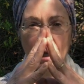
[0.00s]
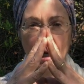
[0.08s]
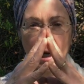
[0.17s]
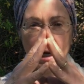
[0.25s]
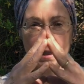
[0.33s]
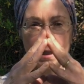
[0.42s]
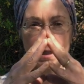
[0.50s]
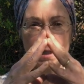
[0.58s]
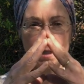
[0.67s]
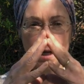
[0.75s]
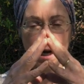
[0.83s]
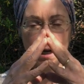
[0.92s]
And it's
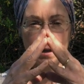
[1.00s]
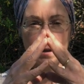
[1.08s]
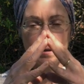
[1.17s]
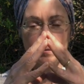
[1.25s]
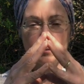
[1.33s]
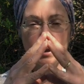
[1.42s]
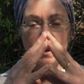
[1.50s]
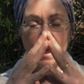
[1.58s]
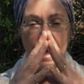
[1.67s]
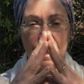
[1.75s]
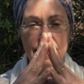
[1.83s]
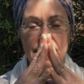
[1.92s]
not
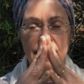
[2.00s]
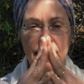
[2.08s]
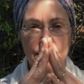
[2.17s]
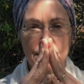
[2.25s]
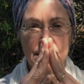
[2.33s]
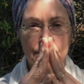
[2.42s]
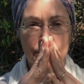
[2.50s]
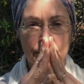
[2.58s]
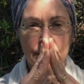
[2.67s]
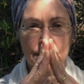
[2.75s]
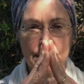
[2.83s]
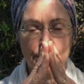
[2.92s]
relaxed, there's
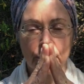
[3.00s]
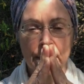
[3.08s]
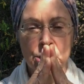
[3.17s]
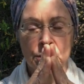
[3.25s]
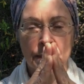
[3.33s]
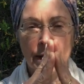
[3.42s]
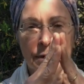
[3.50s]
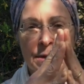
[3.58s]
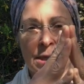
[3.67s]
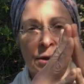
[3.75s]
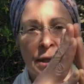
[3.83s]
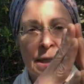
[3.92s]
a pressure there,
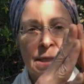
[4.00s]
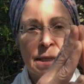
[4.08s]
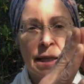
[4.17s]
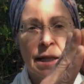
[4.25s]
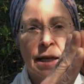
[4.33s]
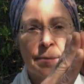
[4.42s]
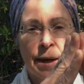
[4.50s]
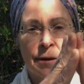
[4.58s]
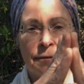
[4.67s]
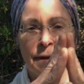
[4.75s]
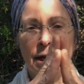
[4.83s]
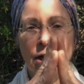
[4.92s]
so you can see that my
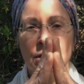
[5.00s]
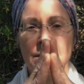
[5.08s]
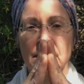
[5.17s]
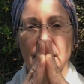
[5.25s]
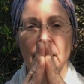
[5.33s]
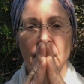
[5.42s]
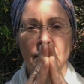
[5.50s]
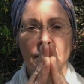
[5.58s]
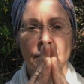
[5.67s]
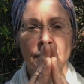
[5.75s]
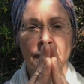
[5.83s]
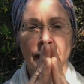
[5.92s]
fingers are
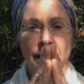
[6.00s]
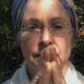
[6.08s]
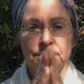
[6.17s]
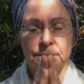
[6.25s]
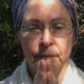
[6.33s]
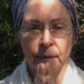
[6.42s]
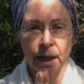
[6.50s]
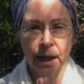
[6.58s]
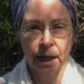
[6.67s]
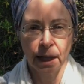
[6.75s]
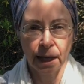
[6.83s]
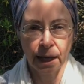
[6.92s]
curving.
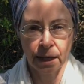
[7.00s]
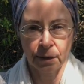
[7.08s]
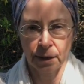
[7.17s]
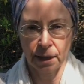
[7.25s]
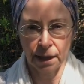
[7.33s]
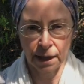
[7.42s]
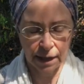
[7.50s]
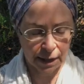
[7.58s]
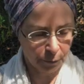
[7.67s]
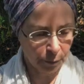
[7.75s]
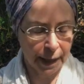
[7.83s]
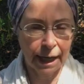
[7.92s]
And
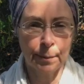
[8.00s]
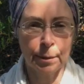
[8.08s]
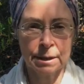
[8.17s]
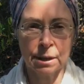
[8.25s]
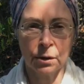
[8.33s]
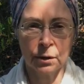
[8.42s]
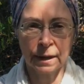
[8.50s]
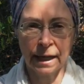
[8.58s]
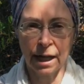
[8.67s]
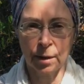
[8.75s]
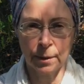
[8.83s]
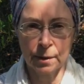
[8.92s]
if we're able to hold the
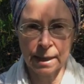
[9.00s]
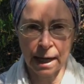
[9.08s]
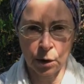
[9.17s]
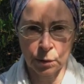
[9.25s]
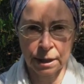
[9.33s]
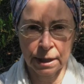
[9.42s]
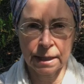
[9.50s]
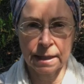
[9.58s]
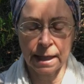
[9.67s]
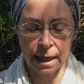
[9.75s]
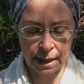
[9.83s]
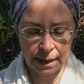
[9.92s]
elbows out to the
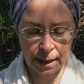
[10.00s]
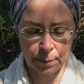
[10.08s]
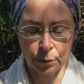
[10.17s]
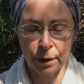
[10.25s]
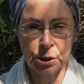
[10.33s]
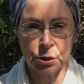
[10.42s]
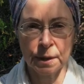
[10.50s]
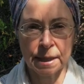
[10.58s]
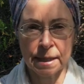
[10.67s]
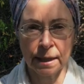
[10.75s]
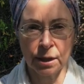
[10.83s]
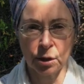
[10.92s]
side and pressure this
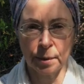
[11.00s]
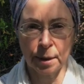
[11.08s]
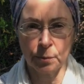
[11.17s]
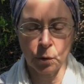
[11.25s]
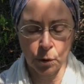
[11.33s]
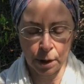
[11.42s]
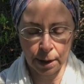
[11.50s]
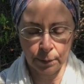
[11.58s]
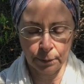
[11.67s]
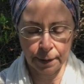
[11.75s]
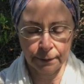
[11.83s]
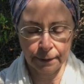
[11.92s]
a little bit more,
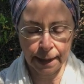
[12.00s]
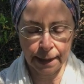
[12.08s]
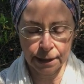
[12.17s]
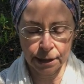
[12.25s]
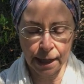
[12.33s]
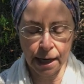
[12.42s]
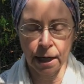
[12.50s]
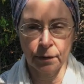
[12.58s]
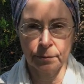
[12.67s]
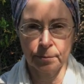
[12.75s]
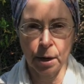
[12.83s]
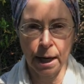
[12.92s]
we're invited to have
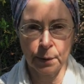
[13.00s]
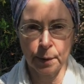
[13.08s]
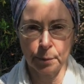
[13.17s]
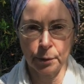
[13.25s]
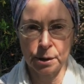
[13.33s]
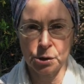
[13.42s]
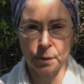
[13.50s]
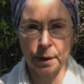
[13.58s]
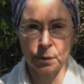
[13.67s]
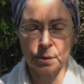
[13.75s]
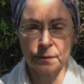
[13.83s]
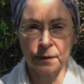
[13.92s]
moderate pressure on
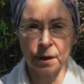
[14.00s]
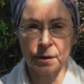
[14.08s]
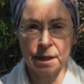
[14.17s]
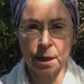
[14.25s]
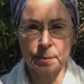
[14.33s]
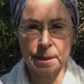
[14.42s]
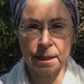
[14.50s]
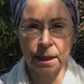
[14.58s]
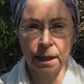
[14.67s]
those fingertips.